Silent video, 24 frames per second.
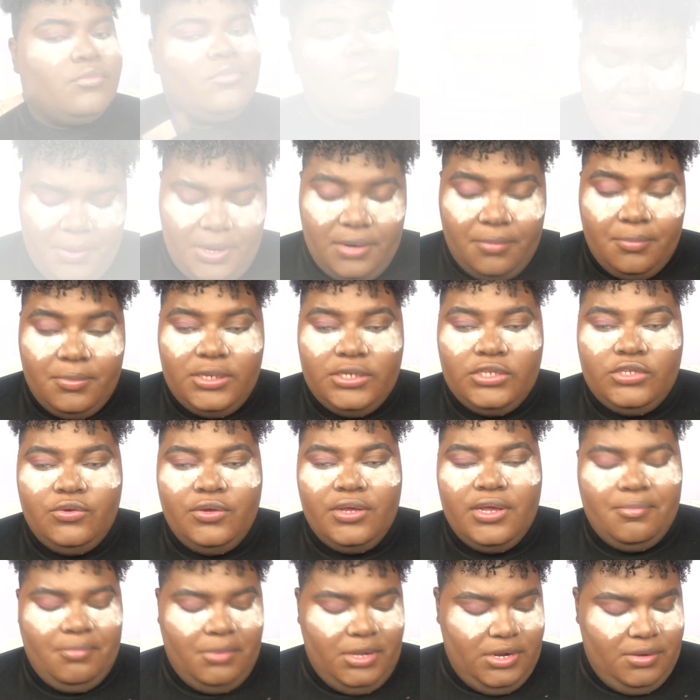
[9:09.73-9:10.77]
I'm going
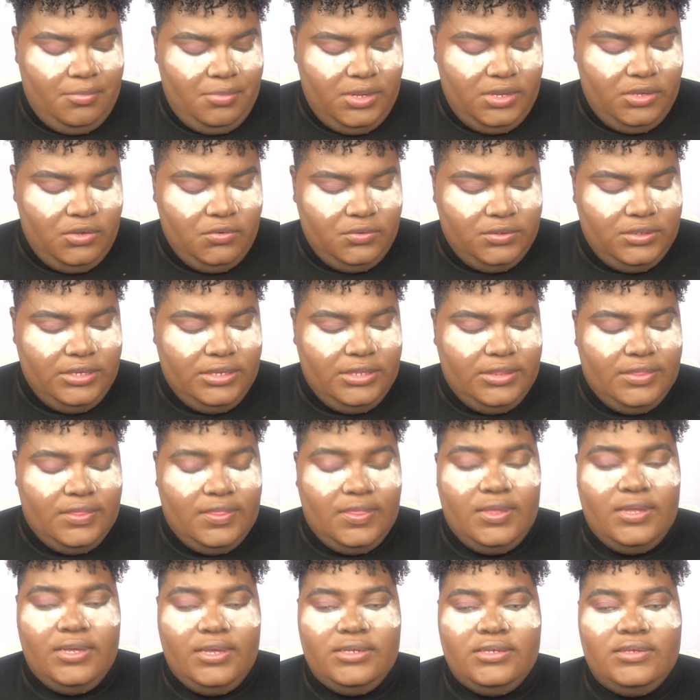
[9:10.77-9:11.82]
to be using
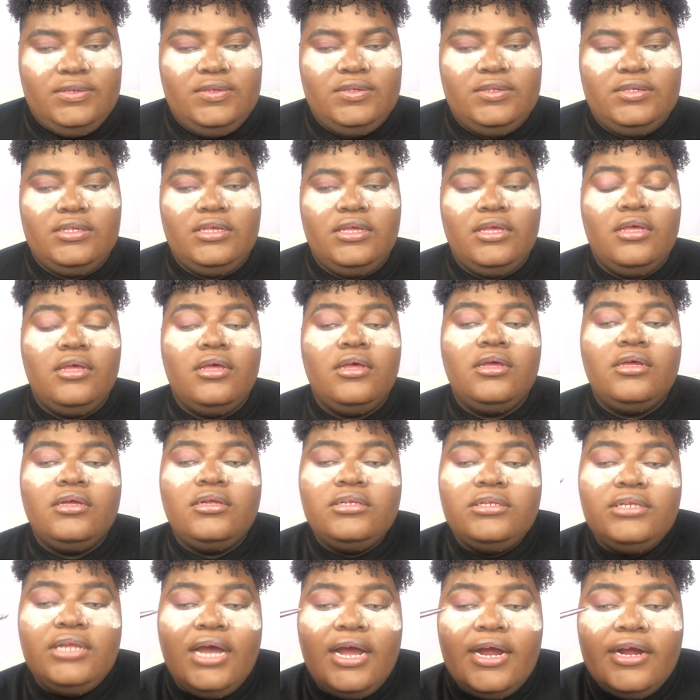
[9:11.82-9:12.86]
this
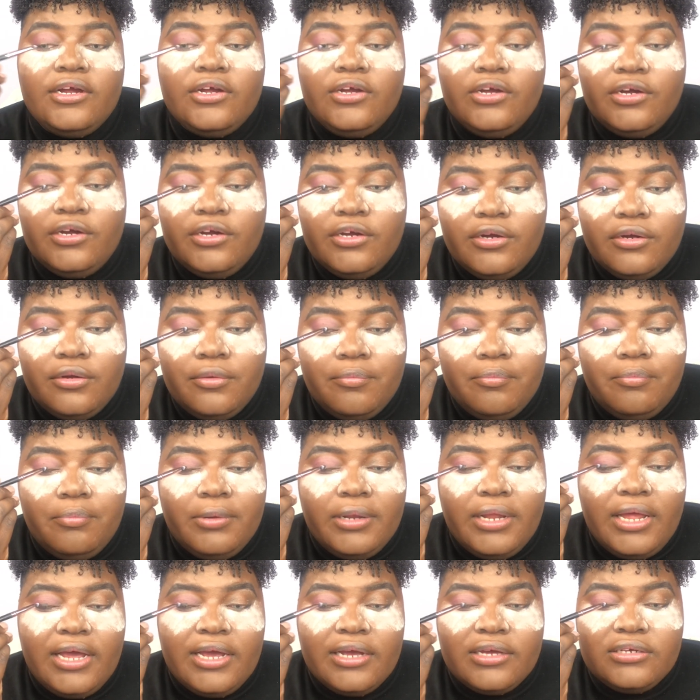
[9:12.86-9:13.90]
darker
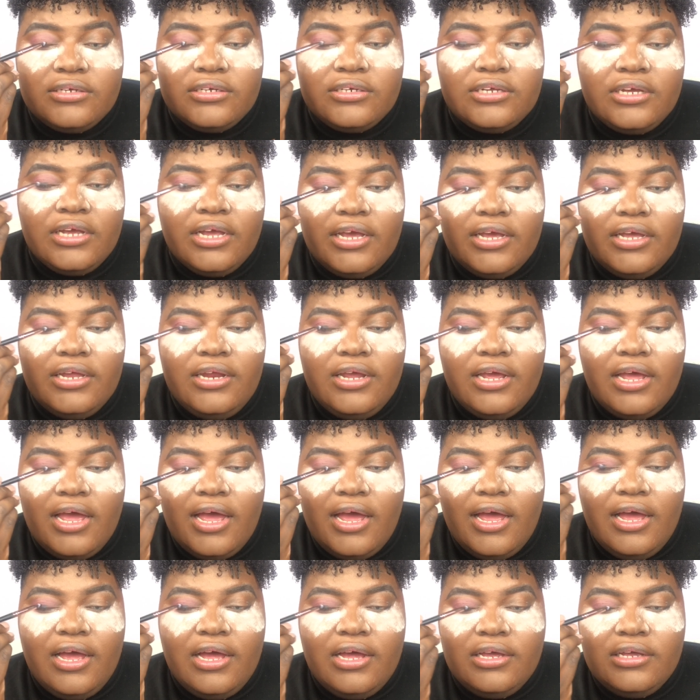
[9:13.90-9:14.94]
black shade
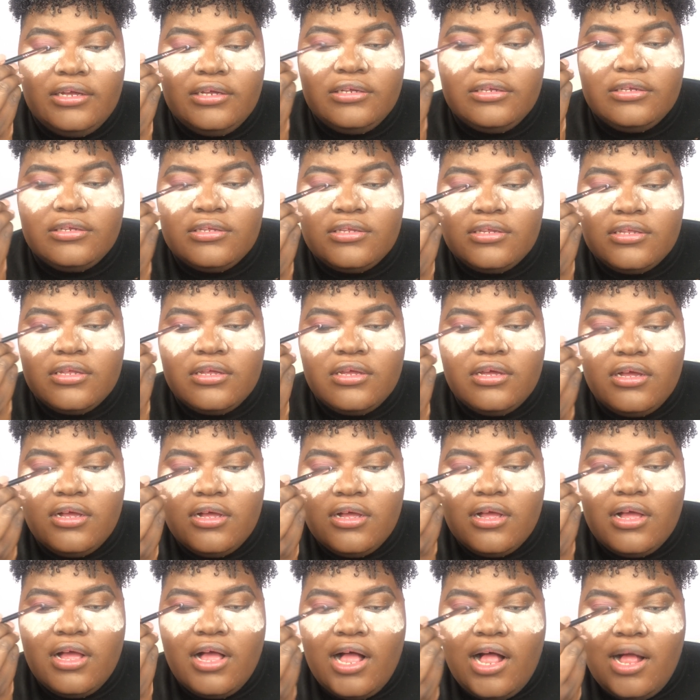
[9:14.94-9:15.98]
as
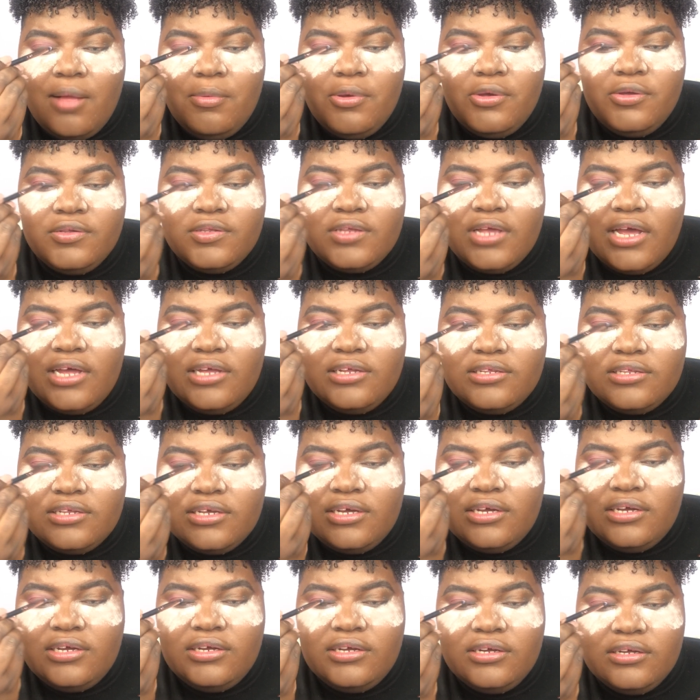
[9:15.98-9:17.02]
almost as
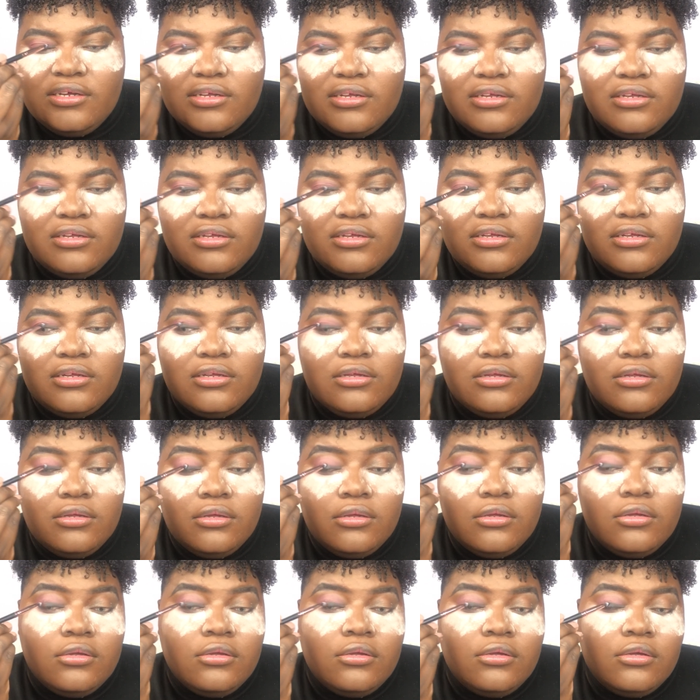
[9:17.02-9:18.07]
a
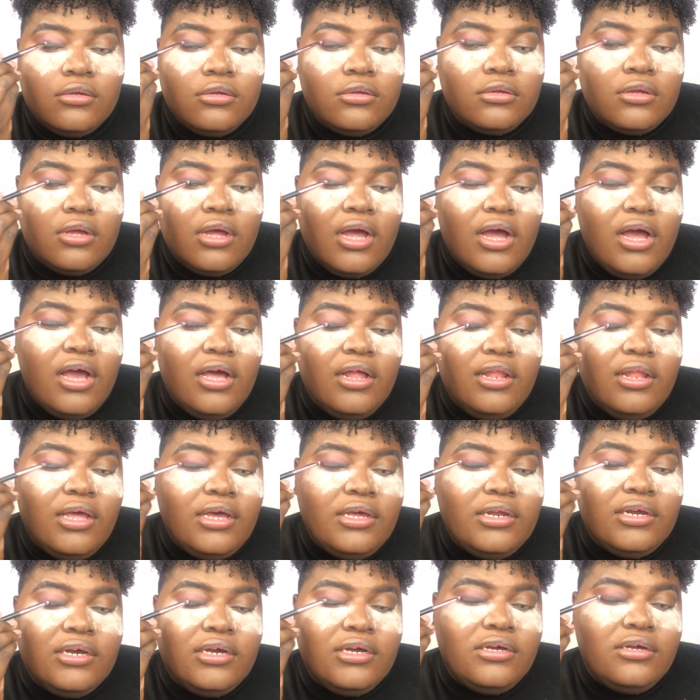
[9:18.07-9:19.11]

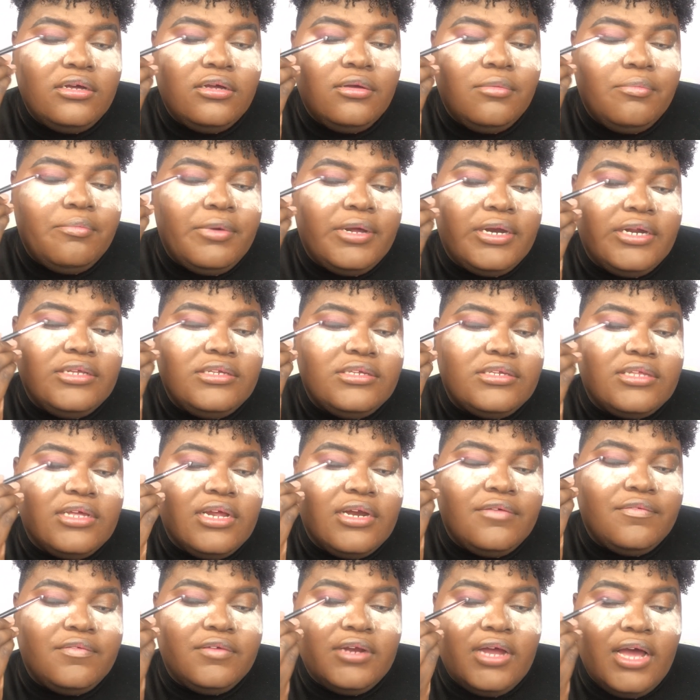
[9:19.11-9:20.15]
eyeliner, but
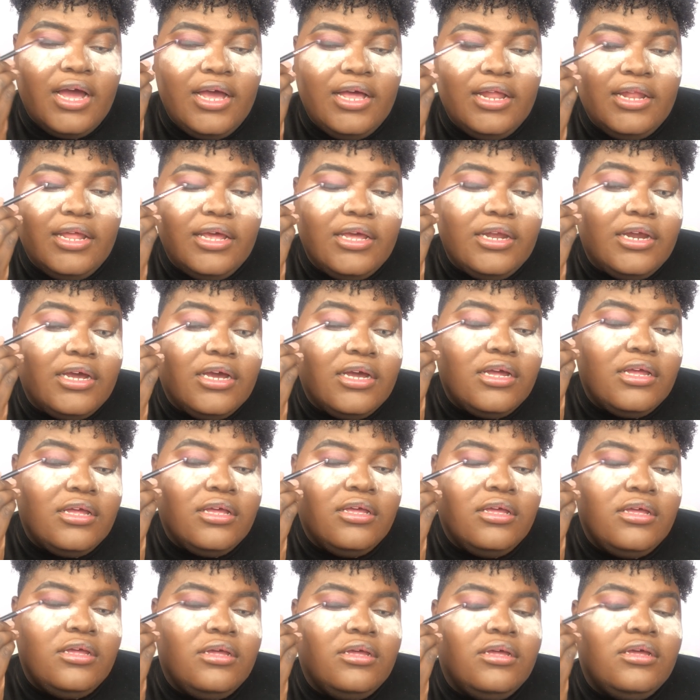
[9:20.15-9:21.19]
instead of an eyeliner,
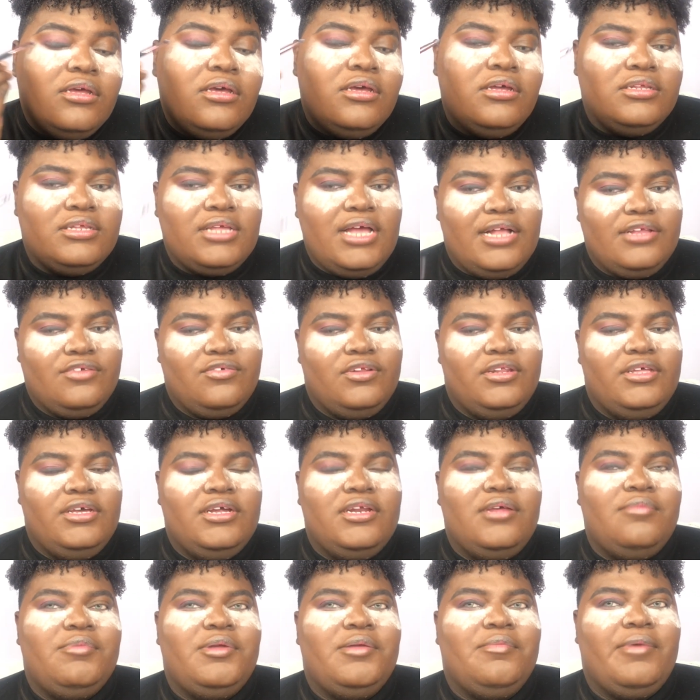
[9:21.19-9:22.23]
it's actually
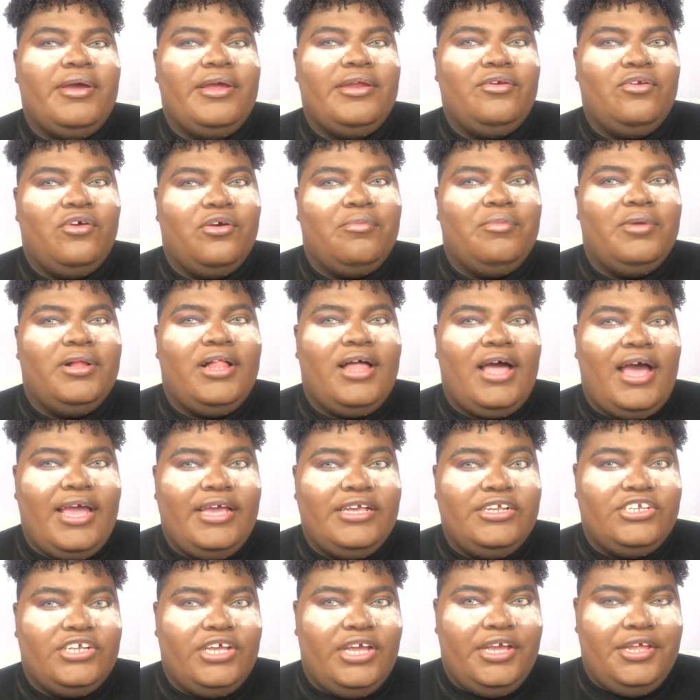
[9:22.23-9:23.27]
going to be my normal
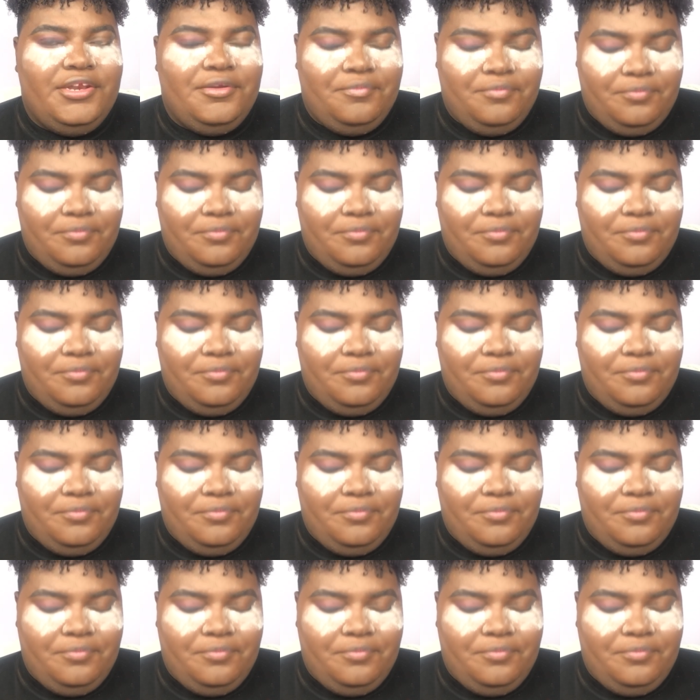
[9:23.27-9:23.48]
eye shade.